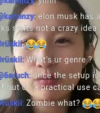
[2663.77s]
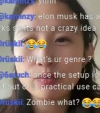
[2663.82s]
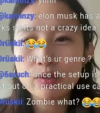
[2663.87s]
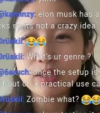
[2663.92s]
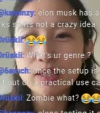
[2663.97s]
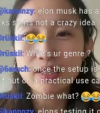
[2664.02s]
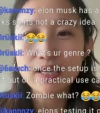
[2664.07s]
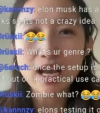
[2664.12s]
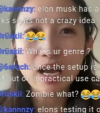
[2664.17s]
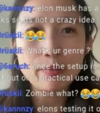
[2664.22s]
with
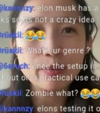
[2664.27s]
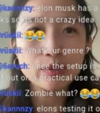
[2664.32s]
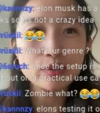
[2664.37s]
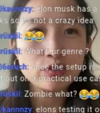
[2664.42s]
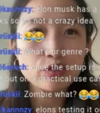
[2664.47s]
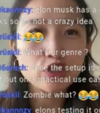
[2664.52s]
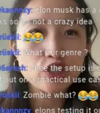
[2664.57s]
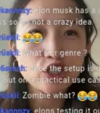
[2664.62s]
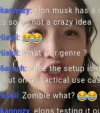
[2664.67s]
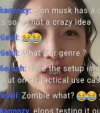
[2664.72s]
a capital
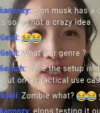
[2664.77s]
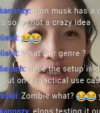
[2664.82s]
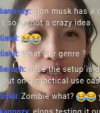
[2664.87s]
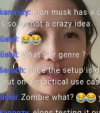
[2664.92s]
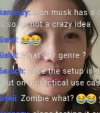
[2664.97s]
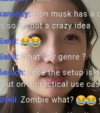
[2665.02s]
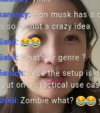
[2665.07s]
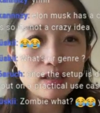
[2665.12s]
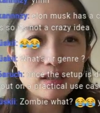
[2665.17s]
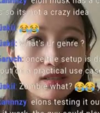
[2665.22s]

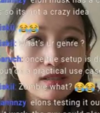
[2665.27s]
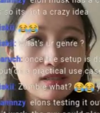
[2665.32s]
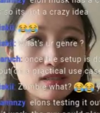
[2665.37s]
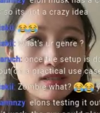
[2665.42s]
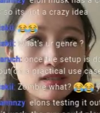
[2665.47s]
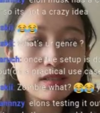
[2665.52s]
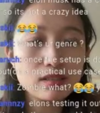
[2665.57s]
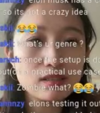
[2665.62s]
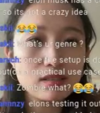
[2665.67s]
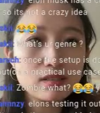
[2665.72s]
G?
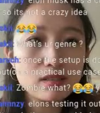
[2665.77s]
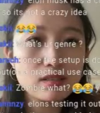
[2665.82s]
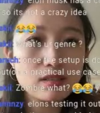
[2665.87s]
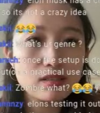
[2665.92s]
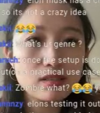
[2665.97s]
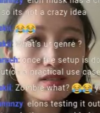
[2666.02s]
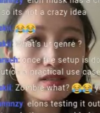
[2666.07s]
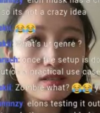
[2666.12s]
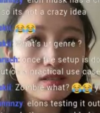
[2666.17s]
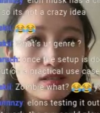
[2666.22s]

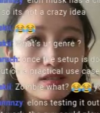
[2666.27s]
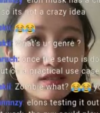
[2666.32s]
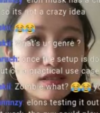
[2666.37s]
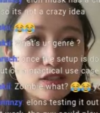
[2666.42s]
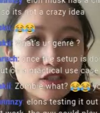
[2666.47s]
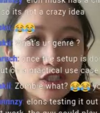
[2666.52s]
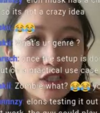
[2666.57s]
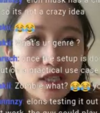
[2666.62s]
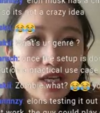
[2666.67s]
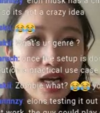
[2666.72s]

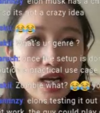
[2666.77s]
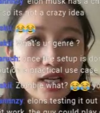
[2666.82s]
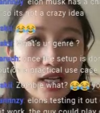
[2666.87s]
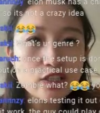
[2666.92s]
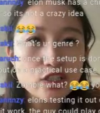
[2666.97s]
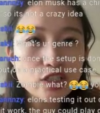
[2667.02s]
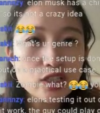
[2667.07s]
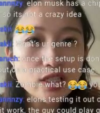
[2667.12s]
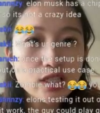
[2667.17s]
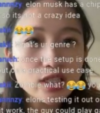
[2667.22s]

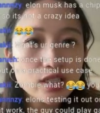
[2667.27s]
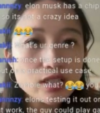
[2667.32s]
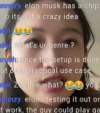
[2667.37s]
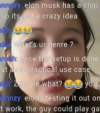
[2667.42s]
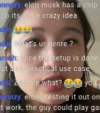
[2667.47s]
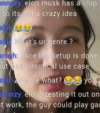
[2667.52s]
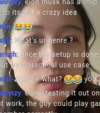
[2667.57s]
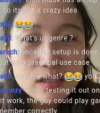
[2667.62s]
GIGSTREM.